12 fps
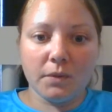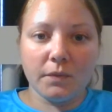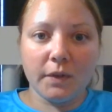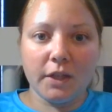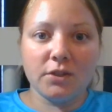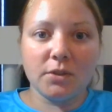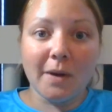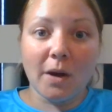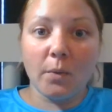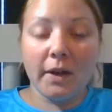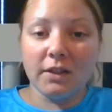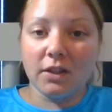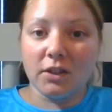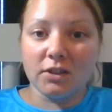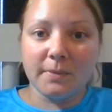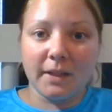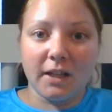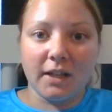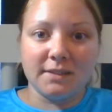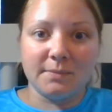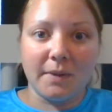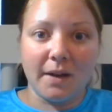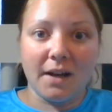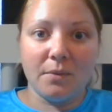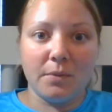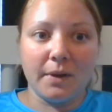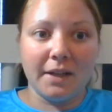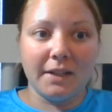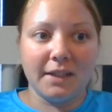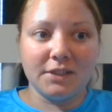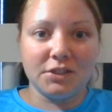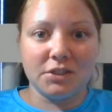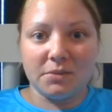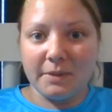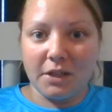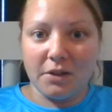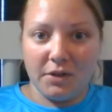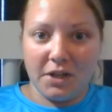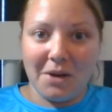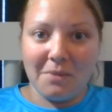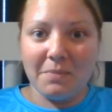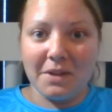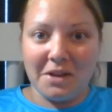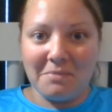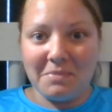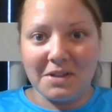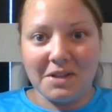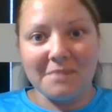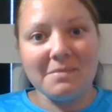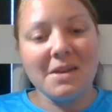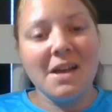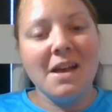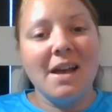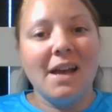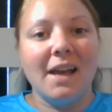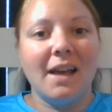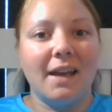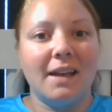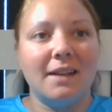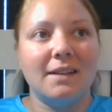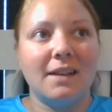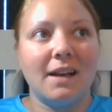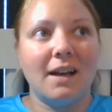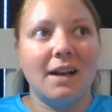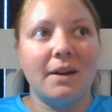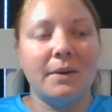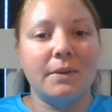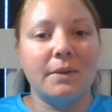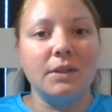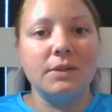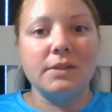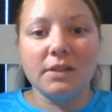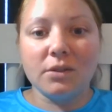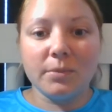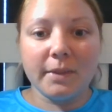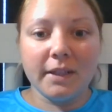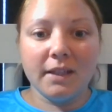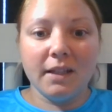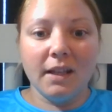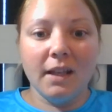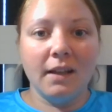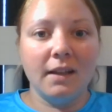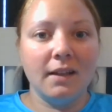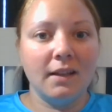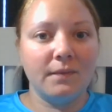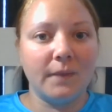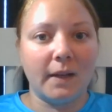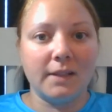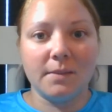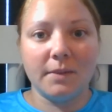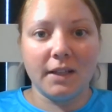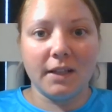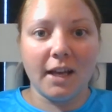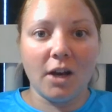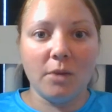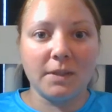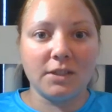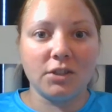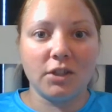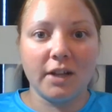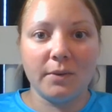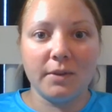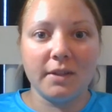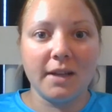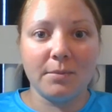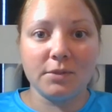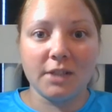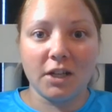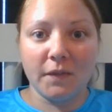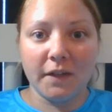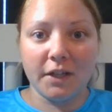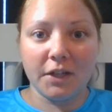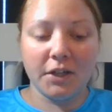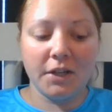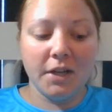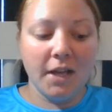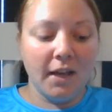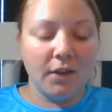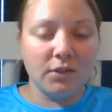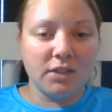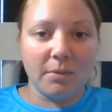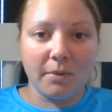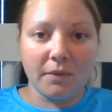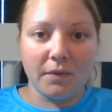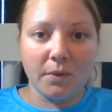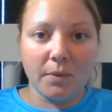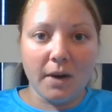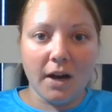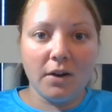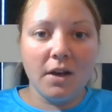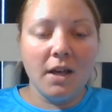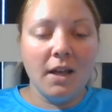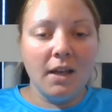videos about weight loss because my weight has just been going up and up and up, and I would lose a little bit, find something that helped. I started out with apple cider vinegar. It was helping for a while,